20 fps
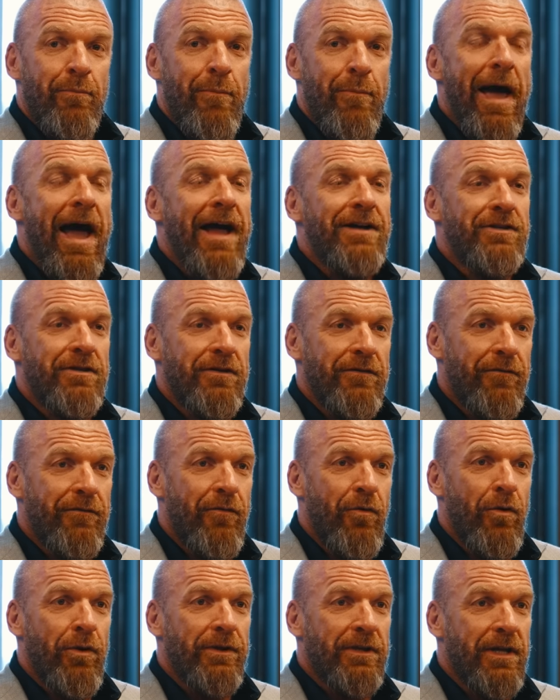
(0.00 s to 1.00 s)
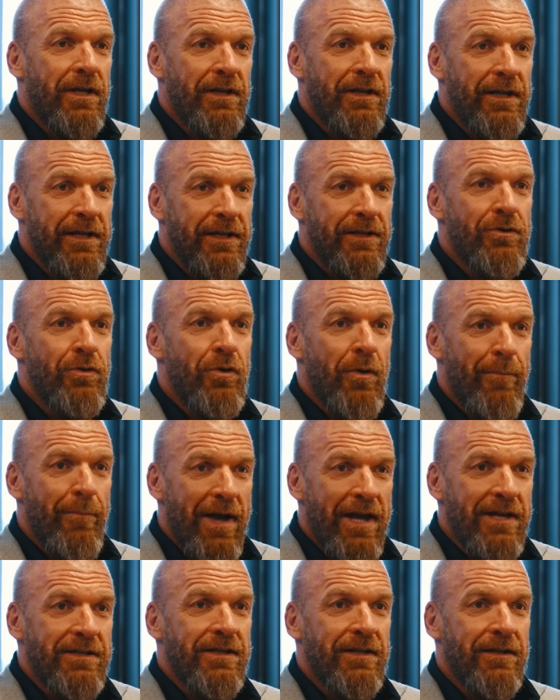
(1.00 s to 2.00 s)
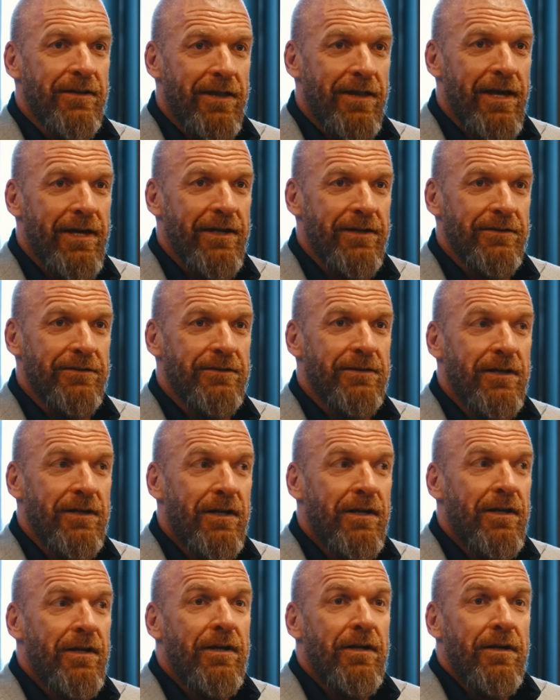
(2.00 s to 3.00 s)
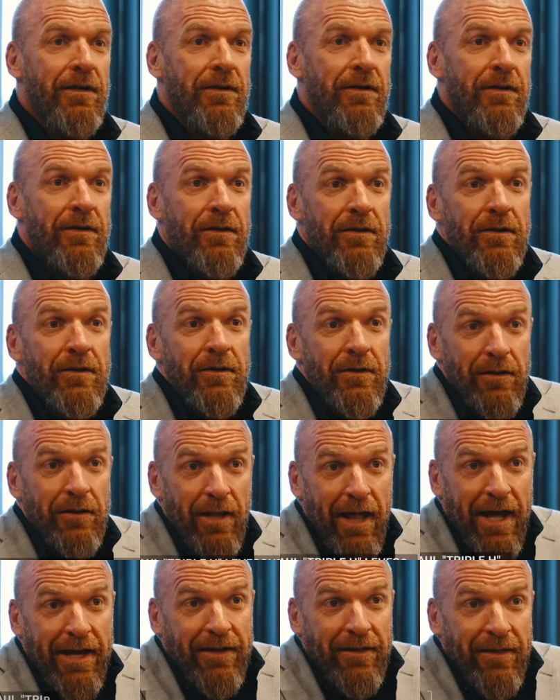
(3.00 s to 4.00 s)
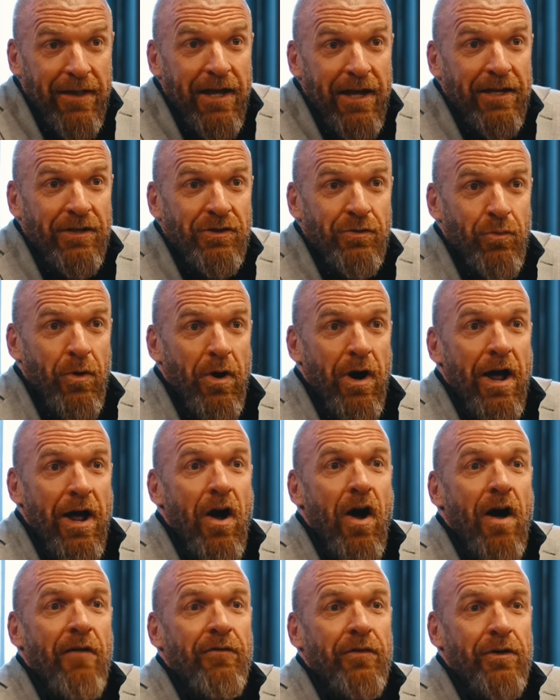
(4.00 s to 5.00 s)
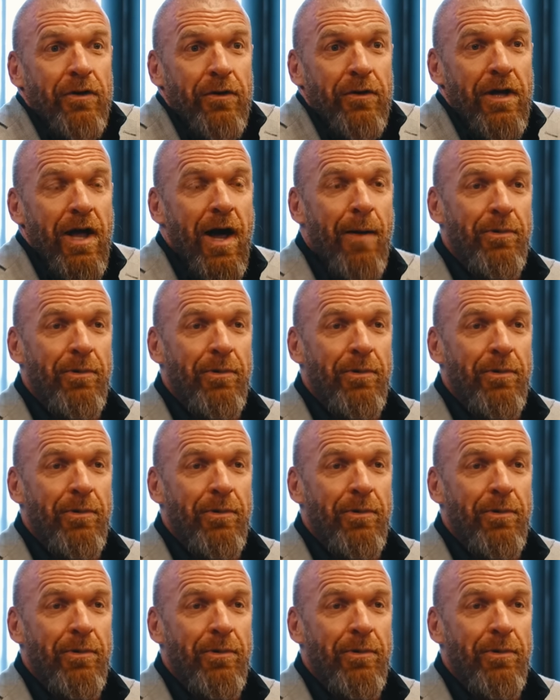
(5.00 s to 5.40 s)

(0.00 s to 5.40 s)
passion for it can lead to amazing things. Absolutely. Like this, where I offer you the